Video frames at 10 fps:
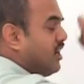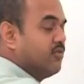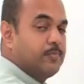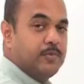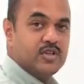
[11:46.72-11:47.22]

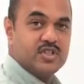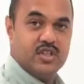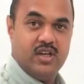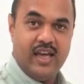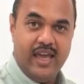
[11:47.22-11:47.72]
have a
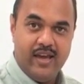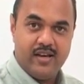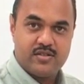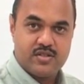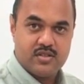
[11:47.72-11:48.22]
person
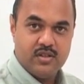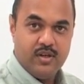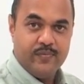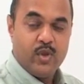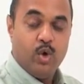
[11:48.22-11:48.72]
X
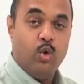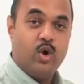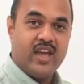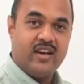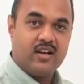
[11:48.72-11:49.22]

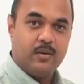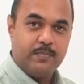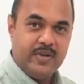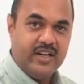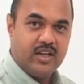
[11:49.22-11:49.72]
who can
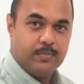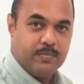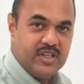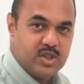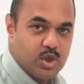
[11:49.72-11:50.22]
complete a
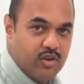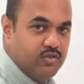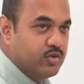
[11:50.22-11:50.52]
piece of